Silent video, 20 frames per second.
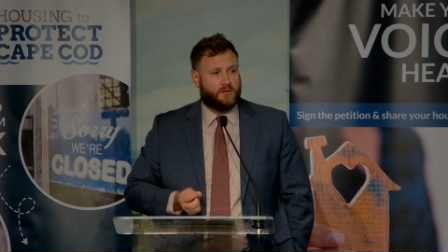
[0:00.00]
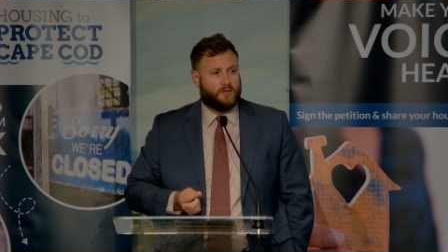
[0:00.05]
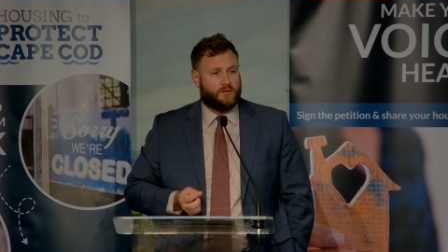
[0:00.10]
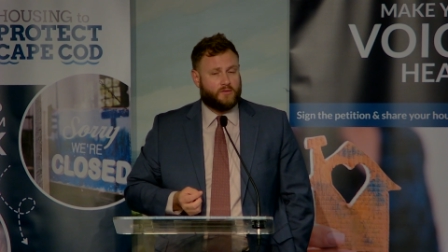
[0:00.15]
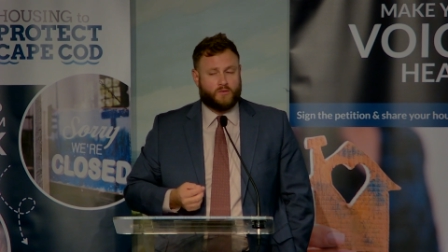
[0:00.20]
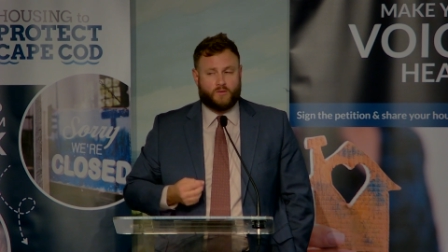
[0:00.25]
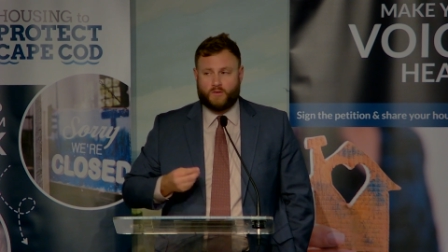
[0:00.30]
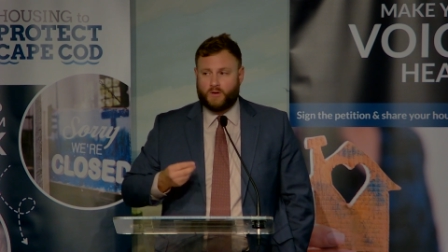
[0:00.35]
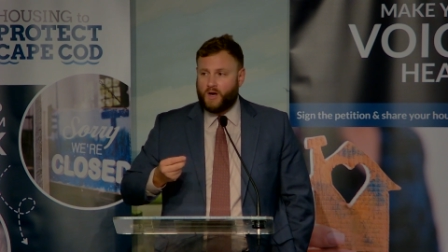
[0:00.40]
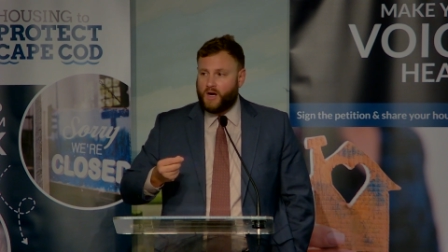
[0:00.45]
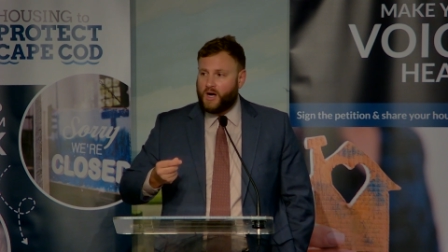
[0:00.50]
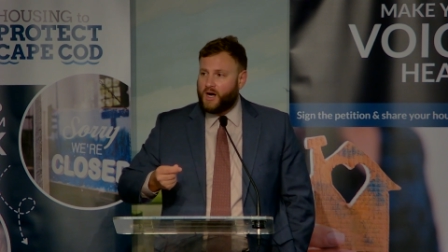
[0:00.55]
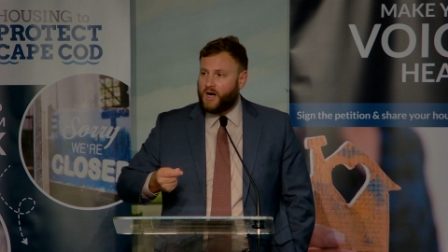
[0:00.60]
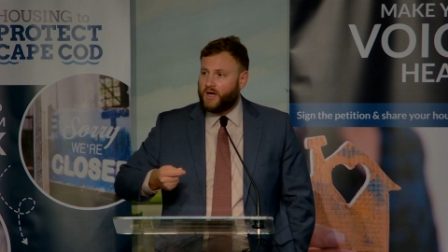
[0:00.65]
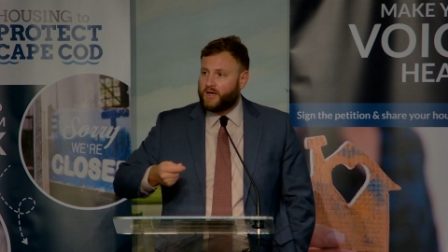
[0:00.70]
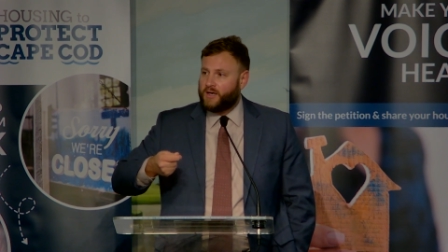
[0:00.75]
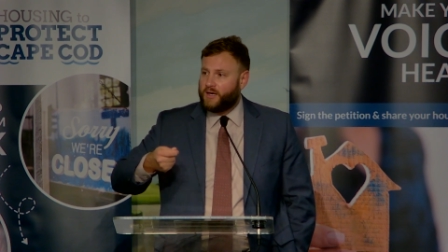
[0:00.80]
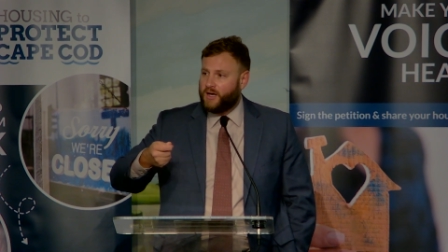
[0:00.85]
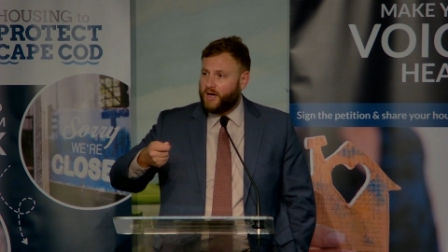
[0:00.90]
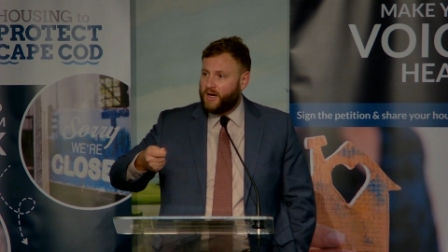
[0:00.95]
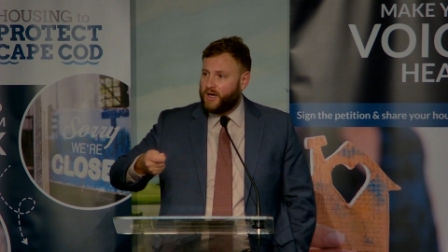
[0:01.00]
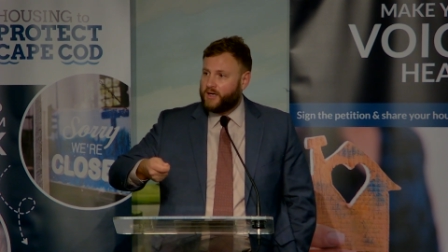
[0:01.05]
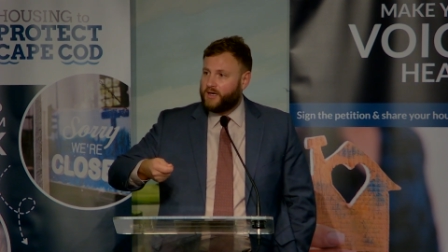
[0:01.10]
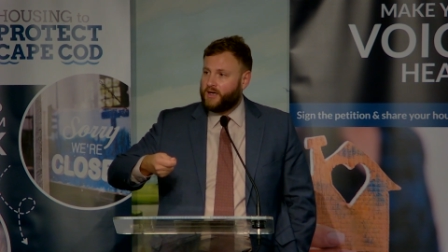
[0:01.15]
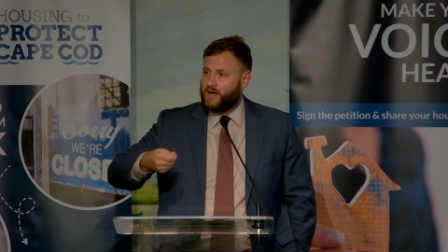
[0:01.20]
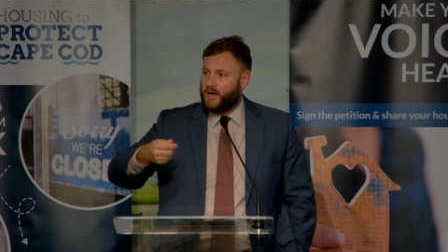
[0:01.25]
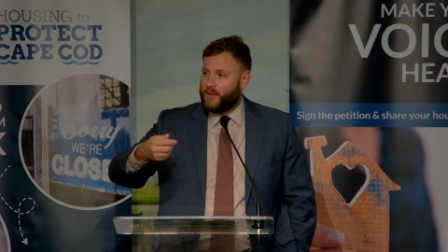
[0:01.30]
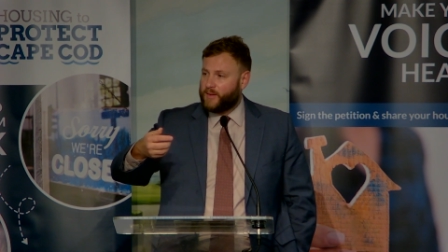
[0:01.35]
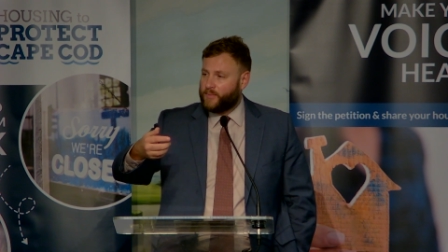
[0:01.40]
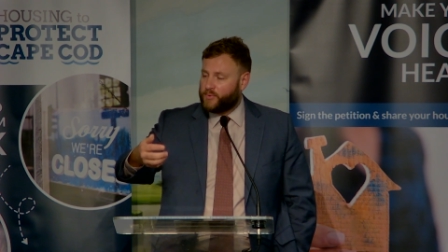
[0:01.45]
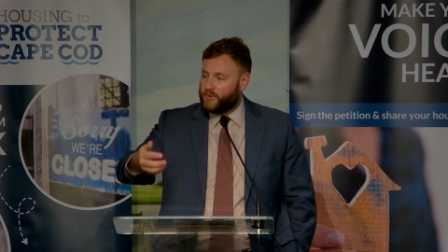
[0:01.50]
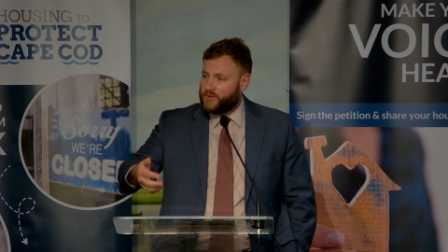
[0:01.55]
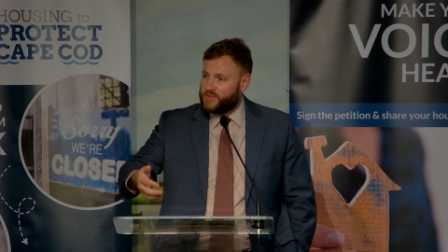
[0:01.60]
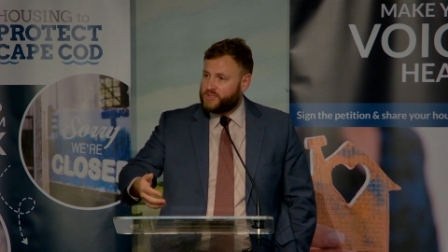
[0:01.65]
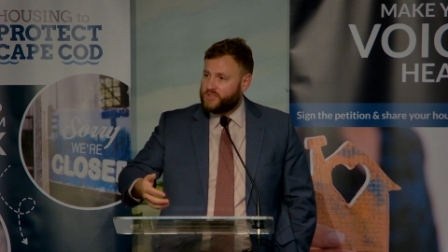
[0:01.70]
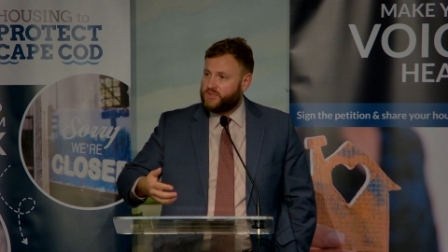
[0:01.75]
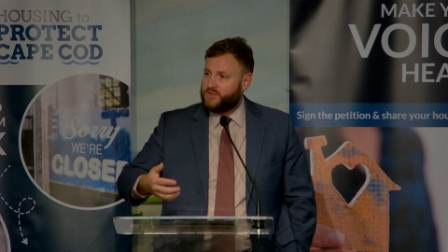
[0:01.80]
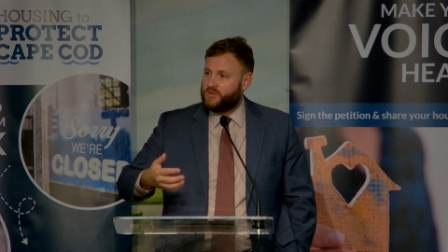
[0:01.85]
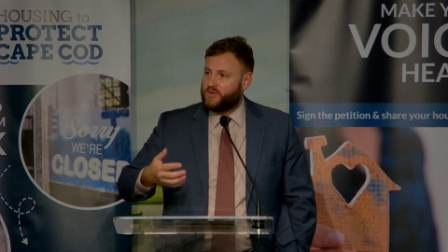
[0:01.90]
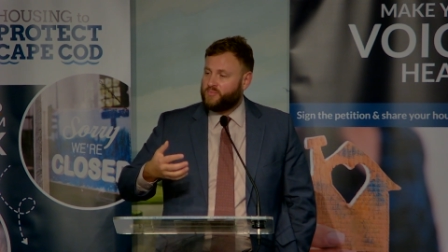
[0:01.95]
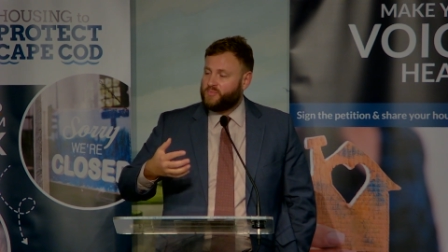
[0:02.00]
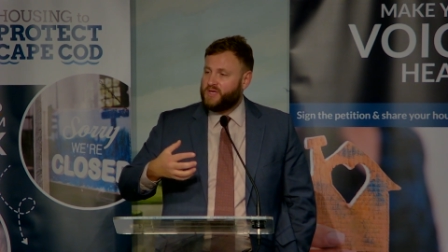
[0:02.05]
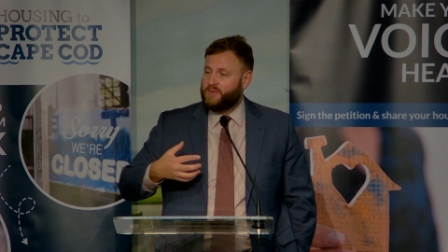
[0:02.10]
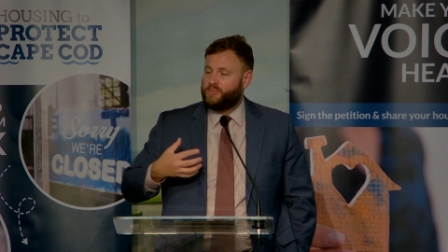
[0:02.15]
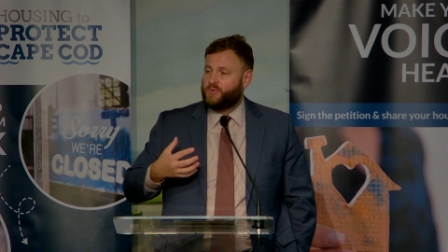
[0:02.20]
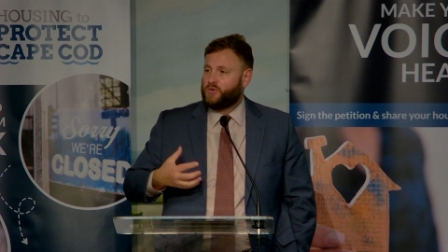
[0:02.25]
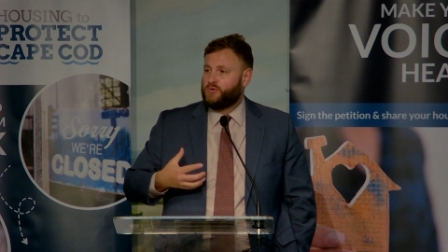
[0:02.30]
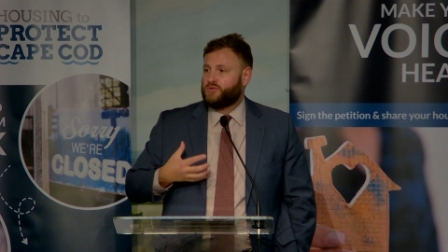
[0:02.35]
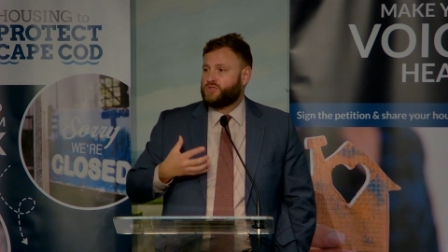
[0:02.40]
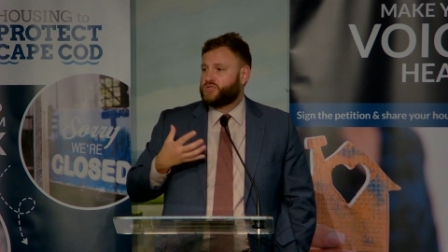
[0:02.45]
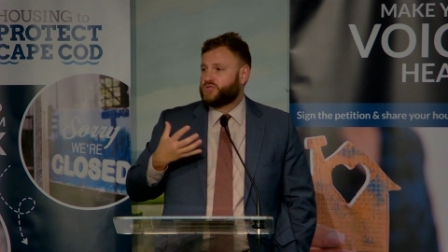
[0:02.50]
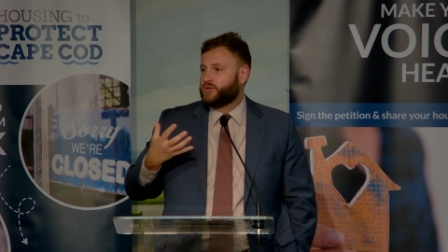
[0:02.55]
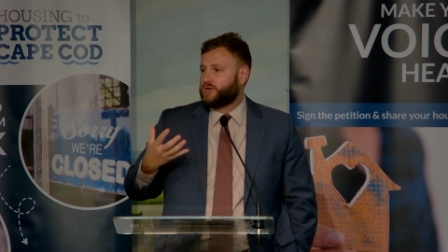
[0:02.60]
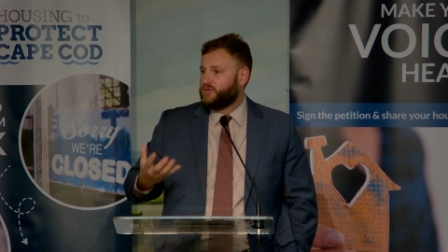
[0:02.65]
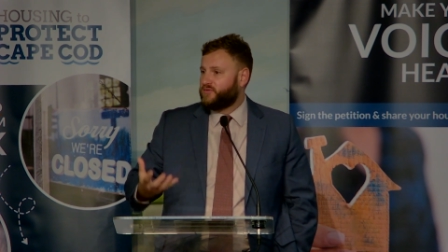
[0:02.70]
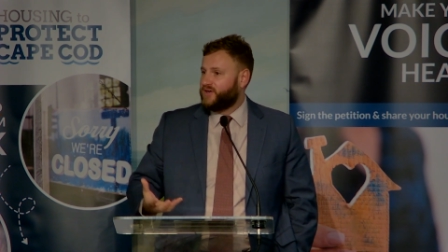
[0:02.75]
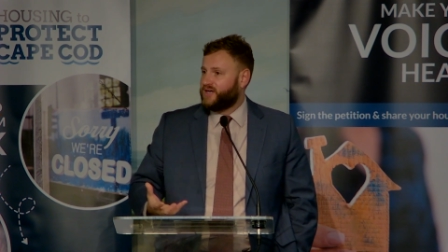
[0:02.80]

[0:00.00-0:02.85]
or on and on and on. The people who serve